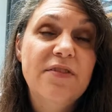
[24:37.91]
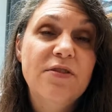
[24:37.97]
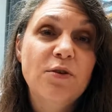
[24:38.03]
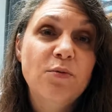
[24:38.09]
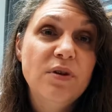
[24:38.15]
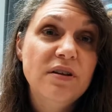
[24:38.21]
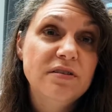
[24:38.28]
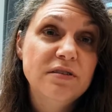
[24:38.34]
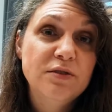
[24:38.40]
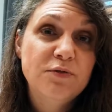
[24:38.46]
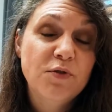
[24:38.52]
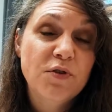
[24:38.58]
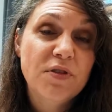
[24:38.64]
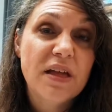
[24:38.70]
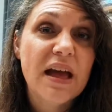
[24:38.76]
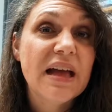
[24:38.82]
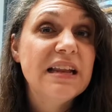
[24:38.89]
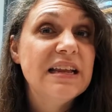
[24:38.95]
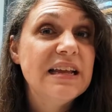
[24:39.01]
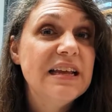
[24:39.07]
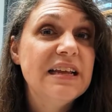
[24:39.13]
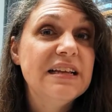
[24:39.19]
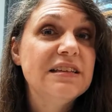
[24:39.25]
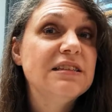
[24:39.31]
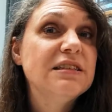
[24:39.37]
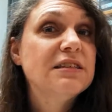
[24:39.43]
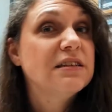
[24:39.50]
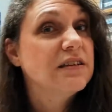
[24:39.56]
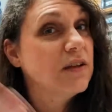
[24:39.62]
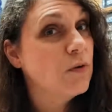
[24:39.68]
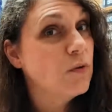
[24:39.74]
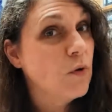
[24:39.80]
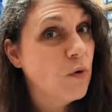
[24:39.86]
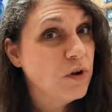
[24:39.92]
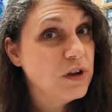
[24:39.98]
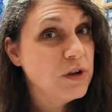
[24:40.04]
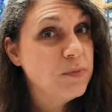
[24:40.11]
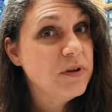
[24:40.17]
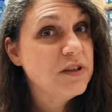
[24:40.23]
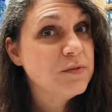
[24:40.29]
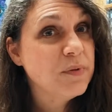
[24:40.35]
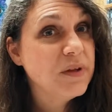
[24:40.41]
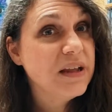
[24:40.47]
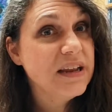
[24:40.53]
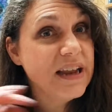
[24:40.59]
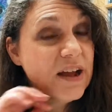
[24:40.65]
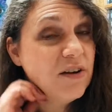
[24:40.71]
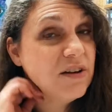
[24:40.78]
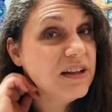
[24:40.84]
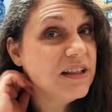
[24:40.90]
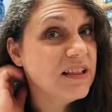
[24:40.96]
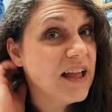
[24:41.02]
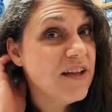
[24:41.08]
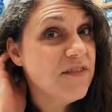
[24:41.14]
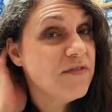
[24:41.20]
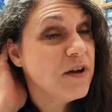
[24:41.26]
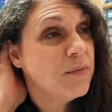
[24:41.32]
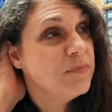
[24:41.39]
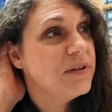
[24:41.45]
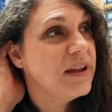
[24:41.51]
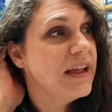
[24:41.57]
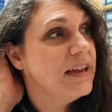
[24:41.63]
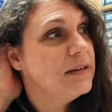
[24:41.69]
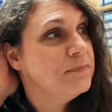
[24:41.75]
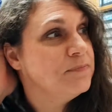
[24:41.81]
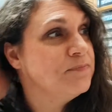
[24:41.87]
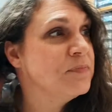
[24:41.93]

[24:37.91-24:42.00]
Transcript: and the reason for that is going to be explained now in life update.